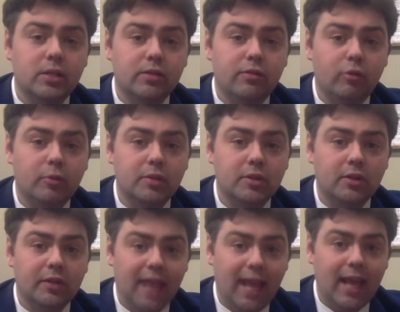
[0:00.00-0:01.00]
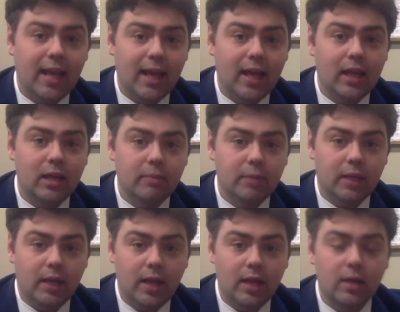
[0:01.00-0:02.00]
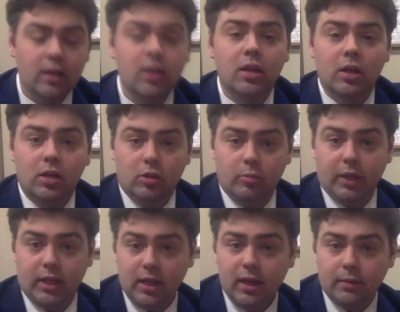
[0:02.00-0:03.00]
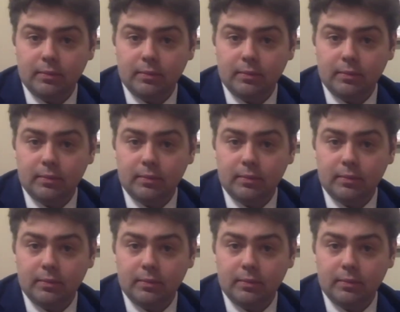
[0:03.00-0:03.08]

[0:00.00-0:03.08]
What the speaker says: the form is called AABA, you play it again.